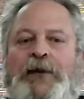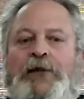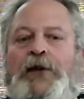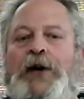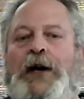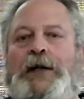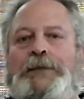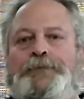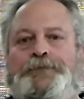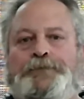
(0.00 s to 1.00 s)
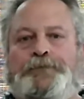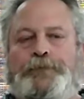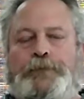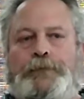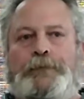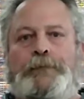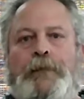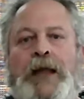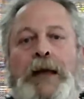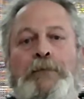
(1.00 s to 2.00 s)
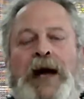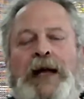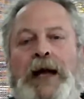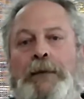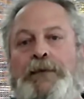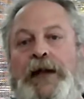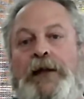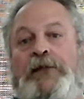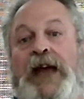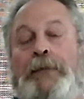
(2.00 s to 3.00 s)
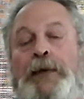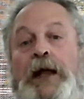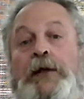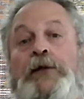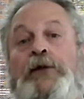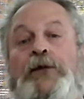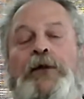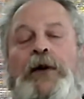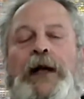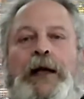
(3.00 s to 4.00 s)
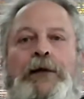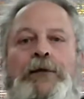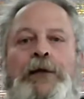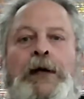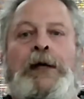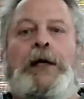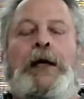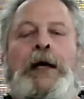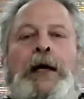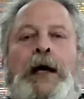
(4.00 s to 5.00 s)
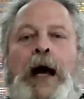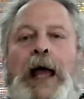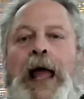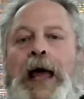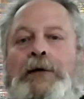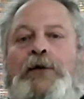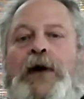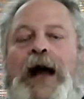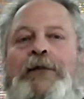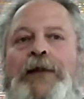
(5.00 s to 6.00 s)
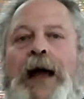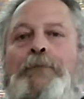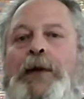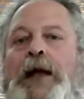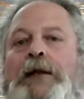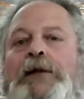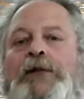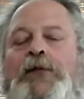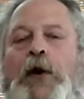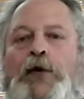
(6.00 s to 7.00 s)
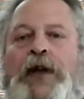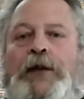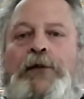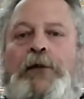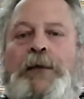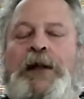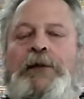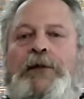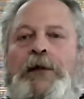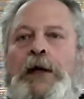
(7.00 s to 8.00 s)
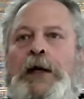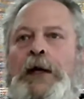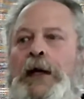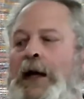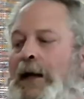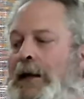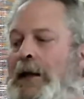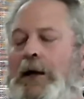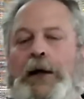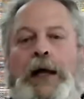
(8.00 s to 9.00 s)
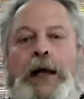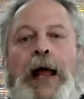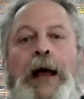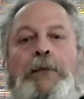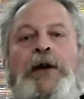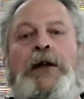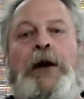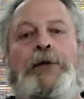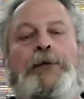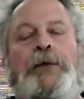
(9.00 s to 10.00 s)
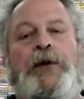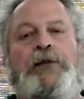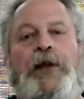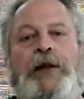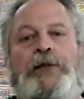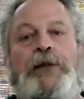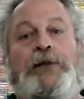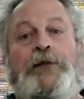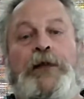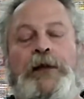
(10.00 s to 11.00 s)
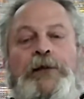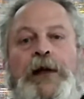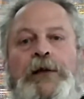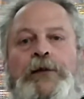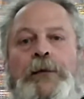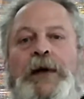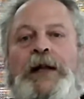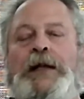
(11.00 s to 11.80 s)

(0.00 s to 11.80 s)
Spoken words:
Cook, and my company is Appalachian Strings. I handcraft Appalachian folk instruments, including hammered dulcimers such as this instrument,